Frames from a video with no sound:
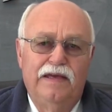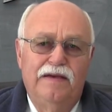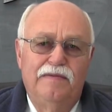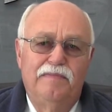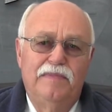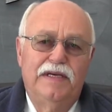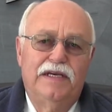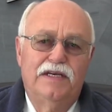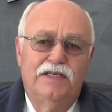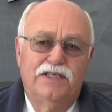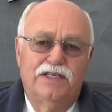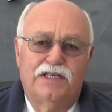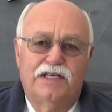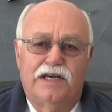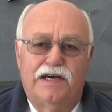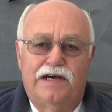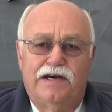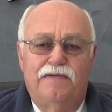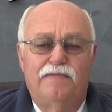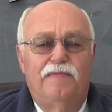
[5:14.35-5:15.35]
because
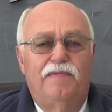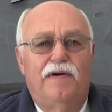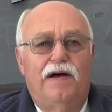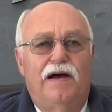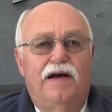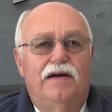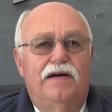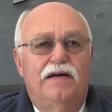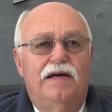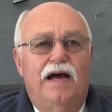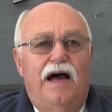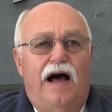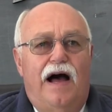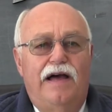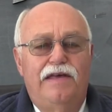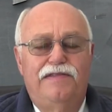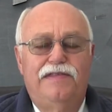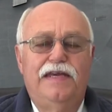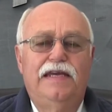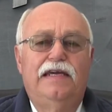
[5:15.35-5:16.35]

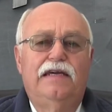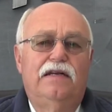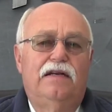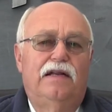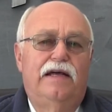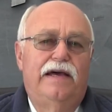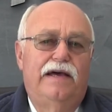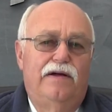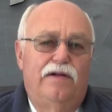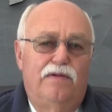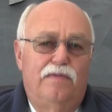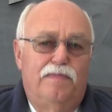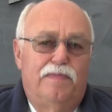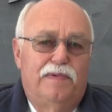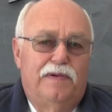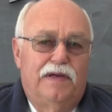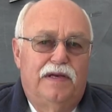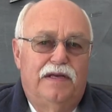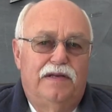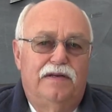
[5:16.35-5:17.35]
I think it'll help
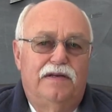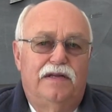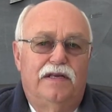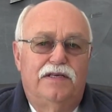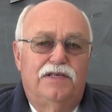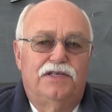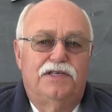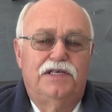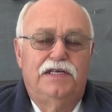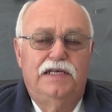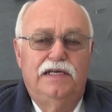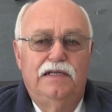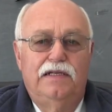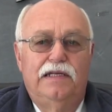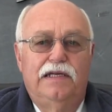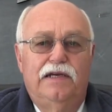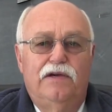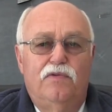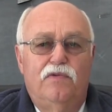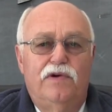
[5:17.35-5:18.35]
in us
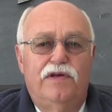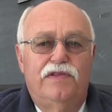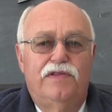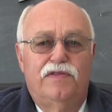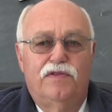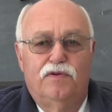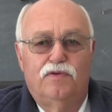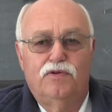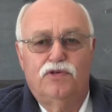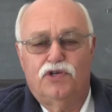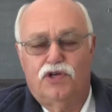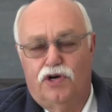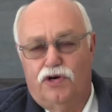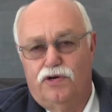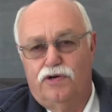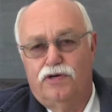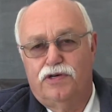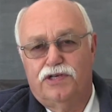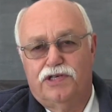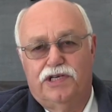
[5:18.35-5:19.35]
dealing with those
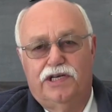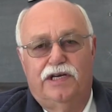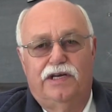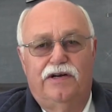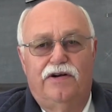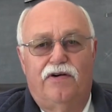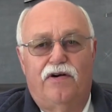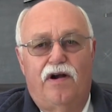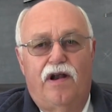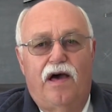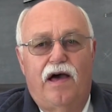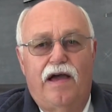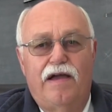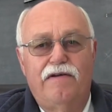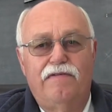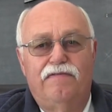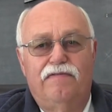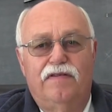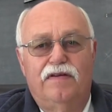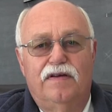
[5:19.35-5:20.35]
hurts in our
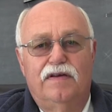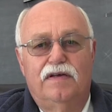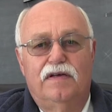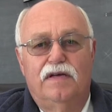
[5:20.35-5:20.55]
life.